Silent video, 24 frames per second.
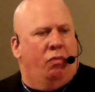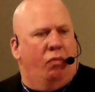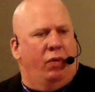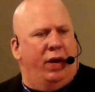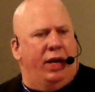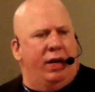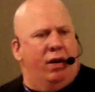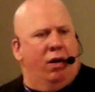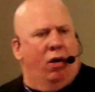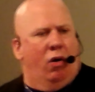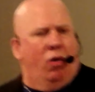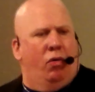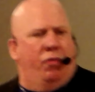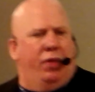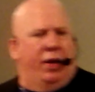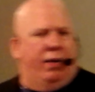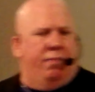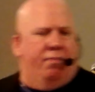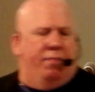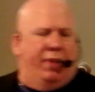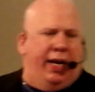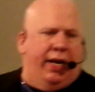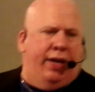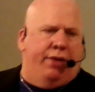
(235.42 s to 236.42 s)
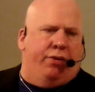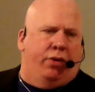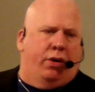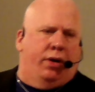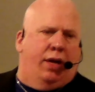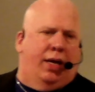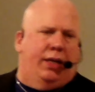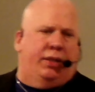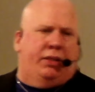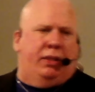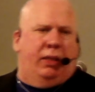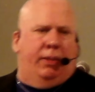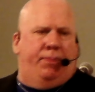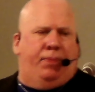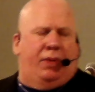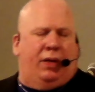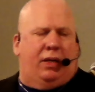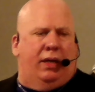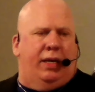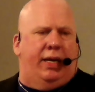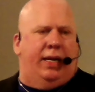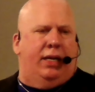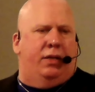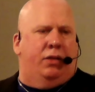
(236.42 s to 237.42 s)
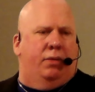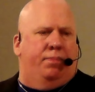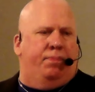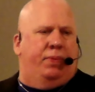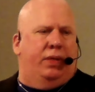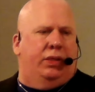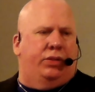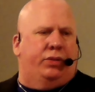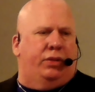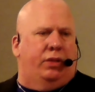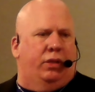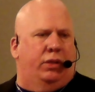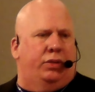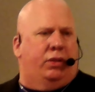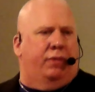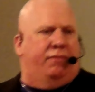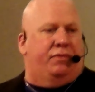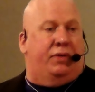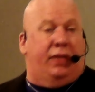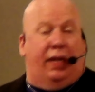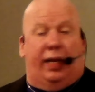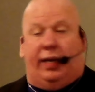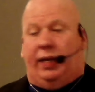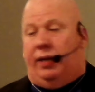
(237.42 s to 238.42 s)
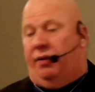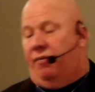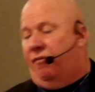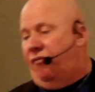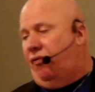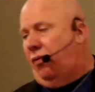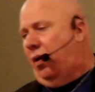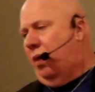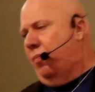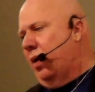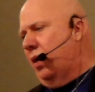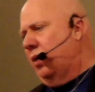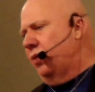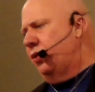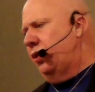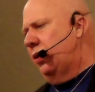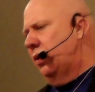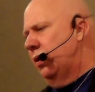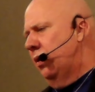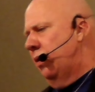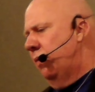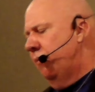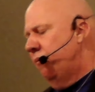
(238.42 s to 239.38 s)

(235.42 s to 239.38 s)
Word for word: we know that men are not typically in the business of taking from us